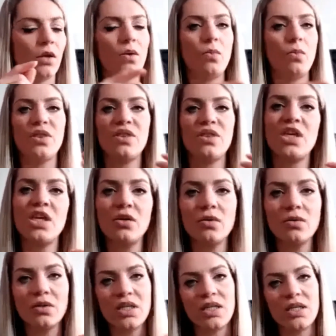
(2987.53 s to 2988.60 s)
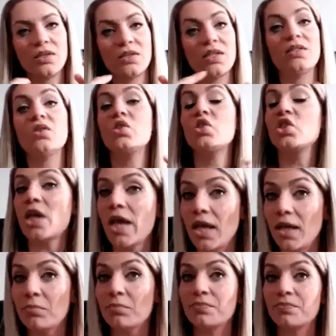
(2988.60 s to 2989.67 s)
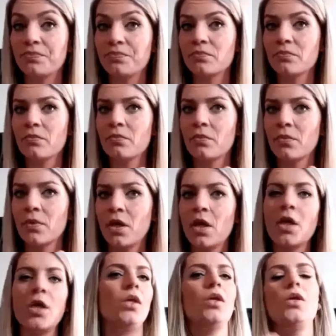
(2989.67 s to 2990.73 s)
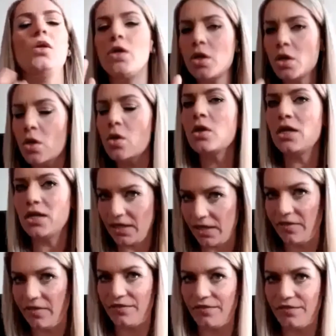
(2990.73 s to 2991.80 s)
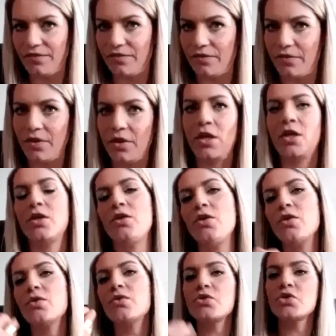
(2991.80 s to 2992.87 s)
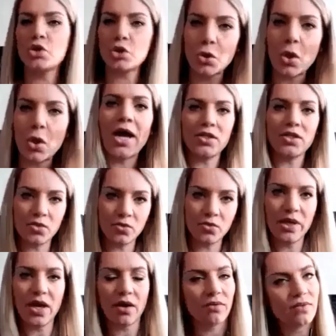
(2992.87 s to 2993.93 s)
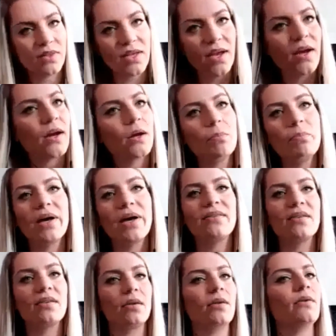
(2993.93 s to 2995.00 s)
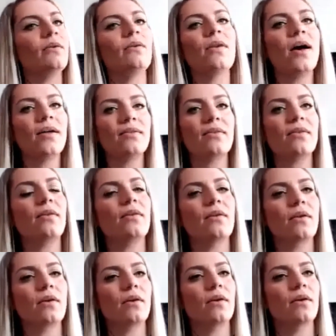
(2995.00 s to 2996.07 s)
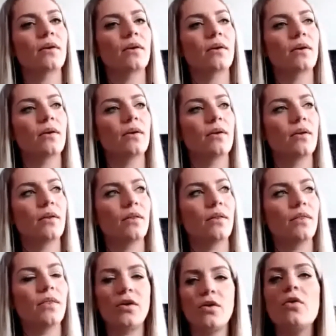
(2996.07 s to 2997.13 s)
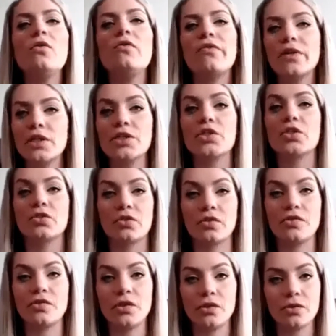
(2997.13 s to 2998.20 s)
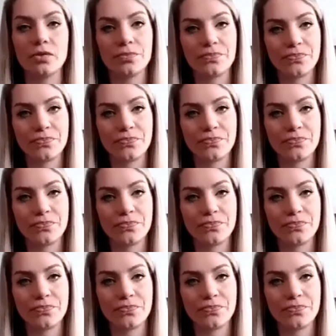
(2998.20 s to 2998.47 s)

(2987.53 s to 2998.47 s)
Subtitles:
with guilties and shame. You live, you try to be out there, but not the good version of you.